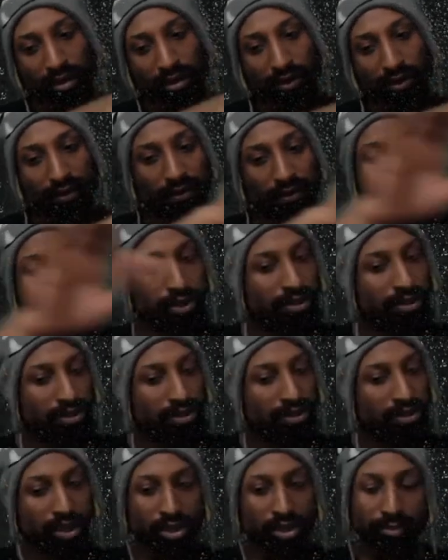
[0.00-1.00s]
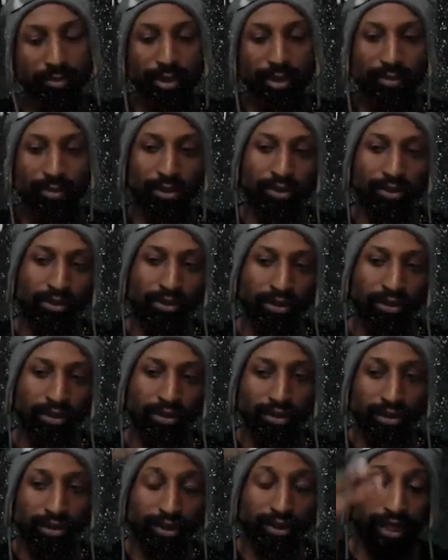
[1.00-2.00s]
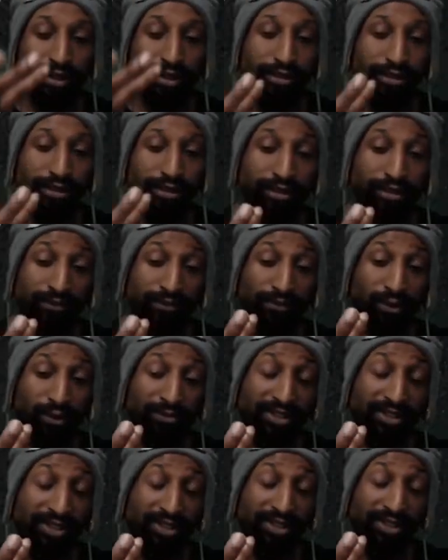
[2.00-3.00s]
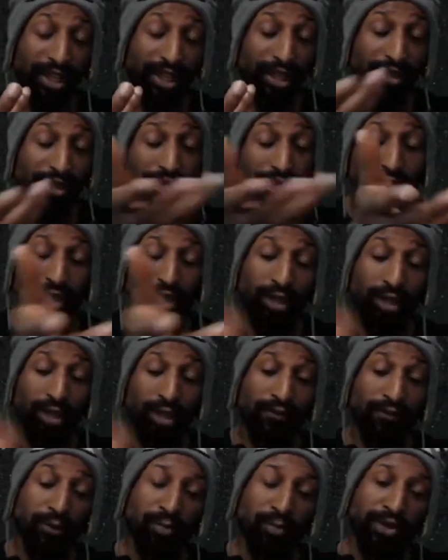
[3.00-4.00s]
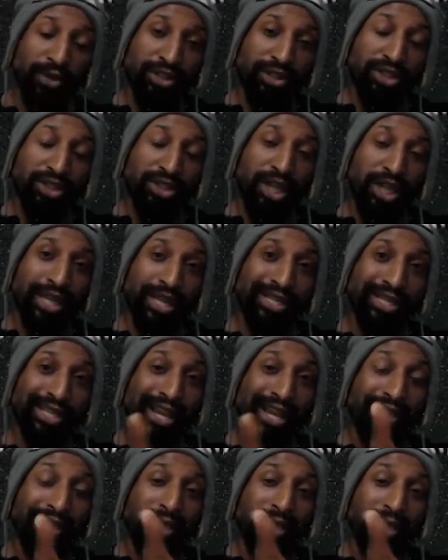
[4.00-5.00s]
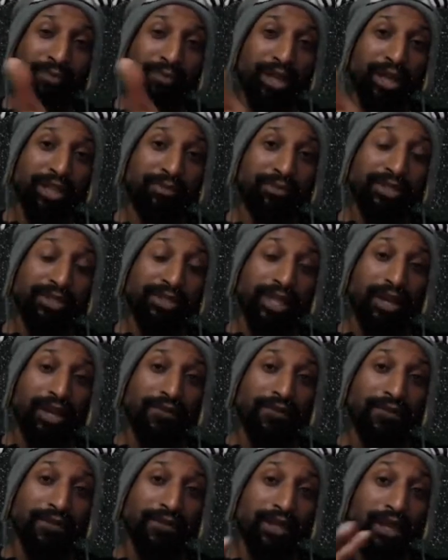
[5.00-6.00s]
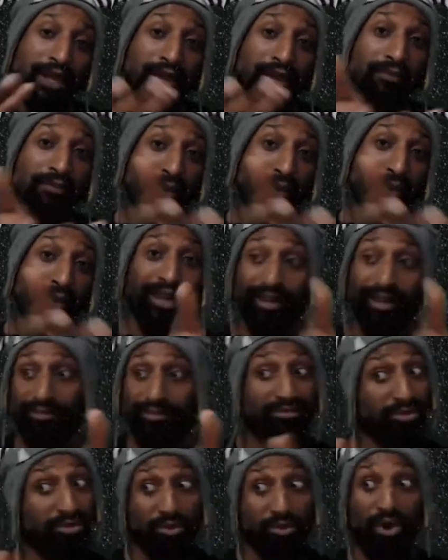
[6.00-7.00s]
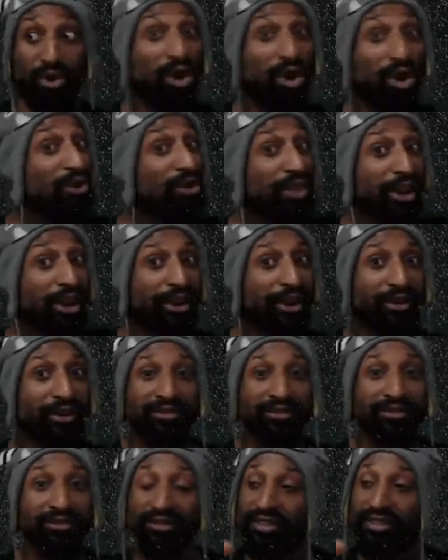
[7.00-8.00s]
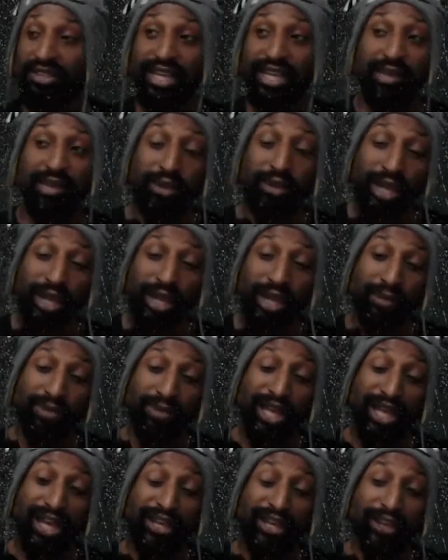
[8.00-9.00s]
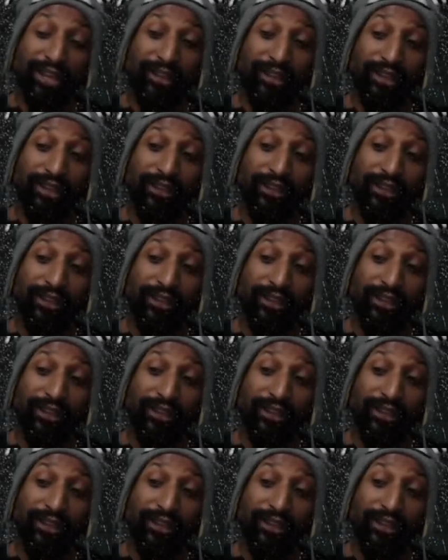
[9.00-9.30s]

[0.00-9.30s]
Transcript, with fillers: First, it's all the people. Then, to form the state, a few put the chains lightly upon themselves, but through all their scheming and plotting,